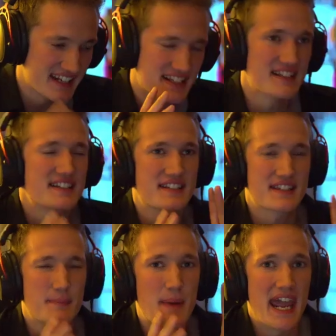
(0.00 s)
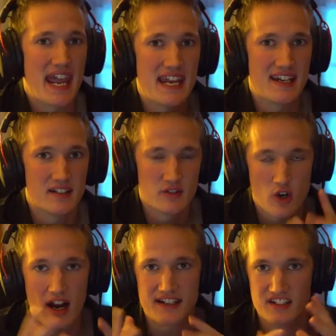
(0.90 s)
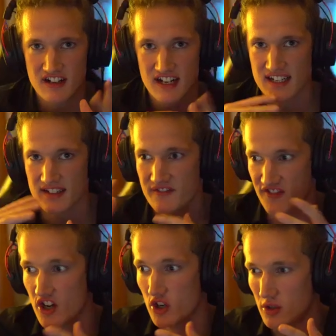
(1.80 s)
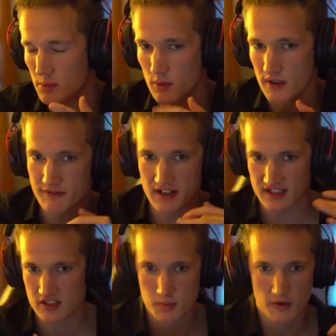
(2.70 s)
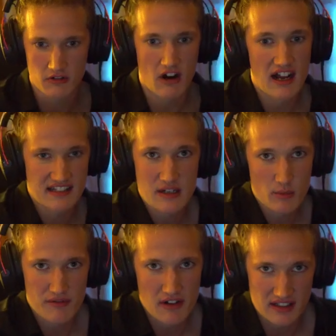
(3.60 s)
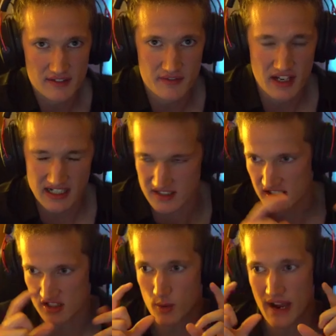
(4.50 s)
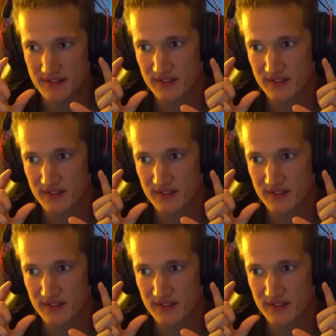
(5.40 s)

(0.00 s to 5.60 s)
is the pain trying to like film with like super glossy and reflective things, because you have to